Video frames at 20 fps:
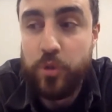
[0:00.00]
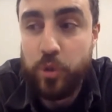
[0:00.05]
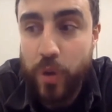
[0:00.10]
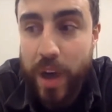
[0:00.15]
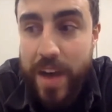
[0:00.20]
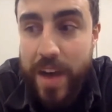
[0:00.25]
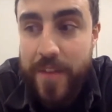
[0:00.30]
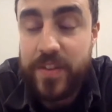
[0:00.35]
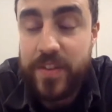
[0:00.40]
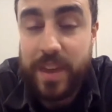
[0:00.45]

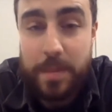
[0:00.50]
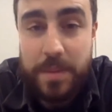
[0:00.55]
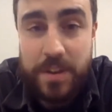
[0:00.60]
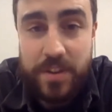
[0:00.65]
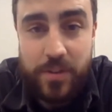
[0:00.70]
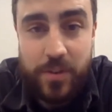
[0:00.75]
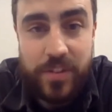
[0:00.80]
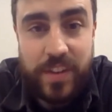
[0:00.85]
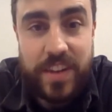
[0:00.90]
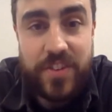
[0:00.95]
some
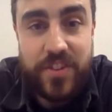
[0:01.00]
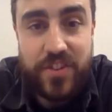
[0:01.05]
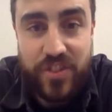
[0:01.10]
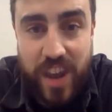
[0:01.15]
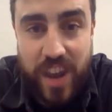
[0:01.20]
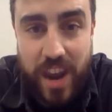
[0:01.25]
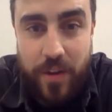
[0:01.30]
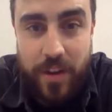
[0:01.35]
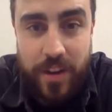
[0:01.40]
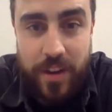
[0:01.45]
issues in
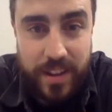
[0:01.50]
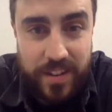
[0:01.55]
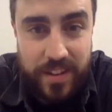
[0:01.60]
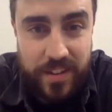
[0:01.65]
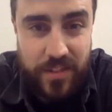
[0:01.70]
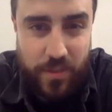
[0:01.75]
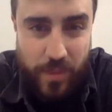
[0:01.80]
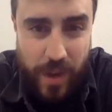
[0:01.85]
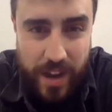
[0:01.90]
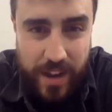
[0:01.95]
sharing lists
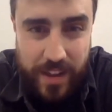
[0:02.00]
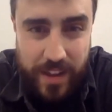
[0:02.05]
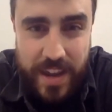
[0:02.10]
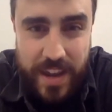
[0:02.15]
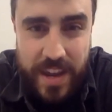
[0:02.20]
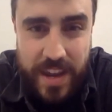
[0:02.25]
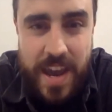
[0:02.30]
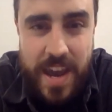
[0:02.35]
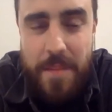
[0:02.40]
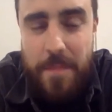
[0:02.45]

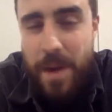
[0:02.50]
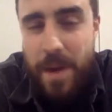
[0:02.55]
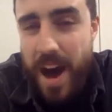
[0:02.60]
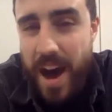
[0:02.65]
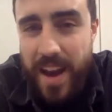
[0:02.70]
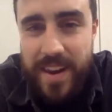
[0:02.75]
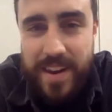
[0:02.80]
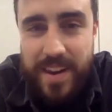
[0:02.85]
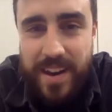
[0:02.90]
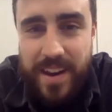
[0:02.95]
directly,
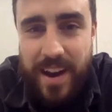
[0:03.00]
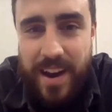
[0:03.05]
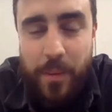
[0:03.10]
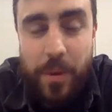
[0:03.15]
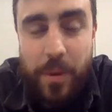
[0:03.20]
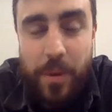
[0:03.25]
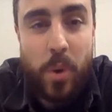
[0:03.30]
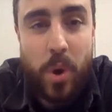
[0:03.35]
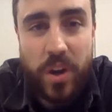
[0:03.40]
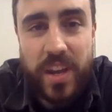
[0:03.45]
but
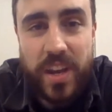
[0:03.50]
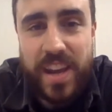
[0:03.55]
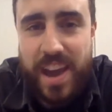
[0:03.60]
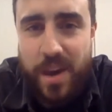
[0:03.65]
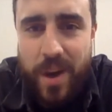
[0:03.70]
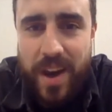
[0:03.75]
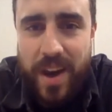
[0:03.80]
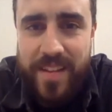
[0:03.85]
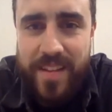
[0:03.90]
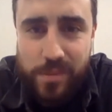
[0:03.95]
we're working
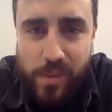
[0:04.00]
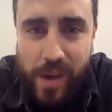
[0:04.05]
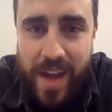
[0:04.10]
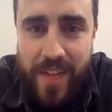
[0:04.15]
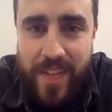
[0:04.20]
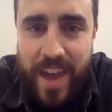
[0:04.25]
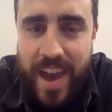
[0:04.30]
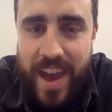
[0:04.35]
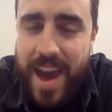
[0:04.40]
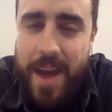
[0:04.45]
out ways
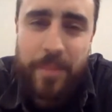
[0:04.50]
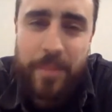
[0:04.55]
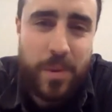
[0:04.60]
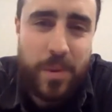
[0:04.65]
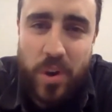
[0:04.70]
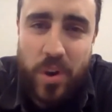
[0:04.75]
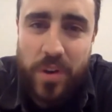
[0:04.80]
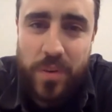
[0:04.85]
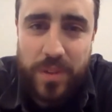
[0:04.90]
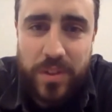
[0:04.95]
around that, and we
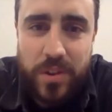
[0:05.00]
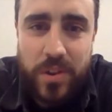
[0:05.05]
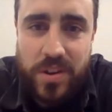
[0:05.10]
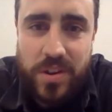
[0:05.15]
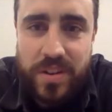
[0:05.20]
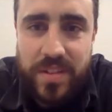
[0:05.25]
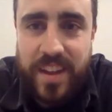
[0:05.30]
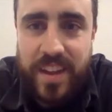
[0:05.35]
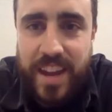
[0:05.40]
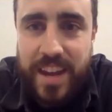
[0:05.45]
work with
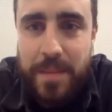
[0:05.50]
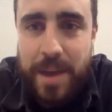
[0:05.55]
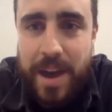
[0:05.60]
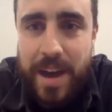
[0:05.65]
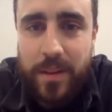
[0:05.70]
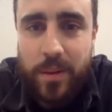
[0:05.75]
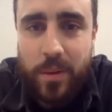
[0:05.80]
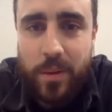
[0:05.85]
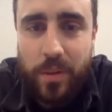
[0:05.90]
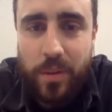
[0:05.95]
unions to email
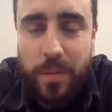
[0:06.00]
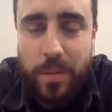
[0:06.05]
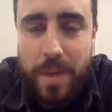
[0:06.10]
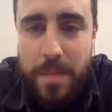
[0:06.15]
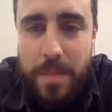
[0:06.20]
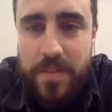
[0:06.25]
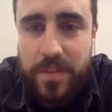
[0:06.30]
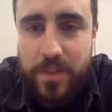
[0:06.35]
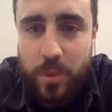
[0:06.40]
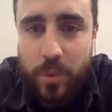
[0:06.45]
all the
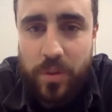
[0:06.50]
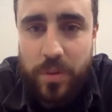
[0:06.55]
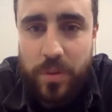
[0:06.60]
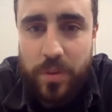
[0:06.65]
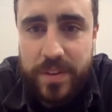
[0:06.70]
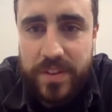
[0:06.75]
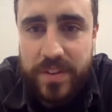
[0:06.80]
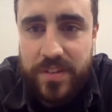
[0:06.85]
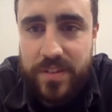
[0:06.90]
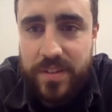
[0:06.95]
members and all the
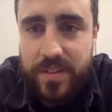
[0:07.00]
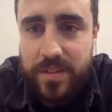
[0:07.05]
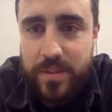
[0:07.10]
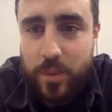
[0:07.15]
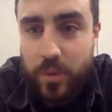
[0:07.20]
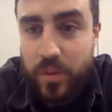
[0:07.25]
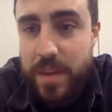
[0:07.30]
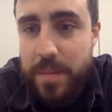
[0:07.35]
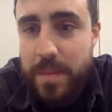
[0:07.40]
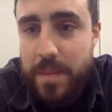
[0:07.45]
petitions,
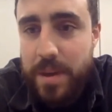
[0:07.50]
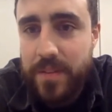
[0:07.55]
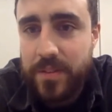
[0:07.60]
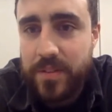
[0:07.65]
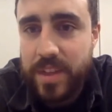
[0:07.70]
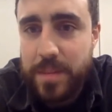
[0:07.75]
all the emails on their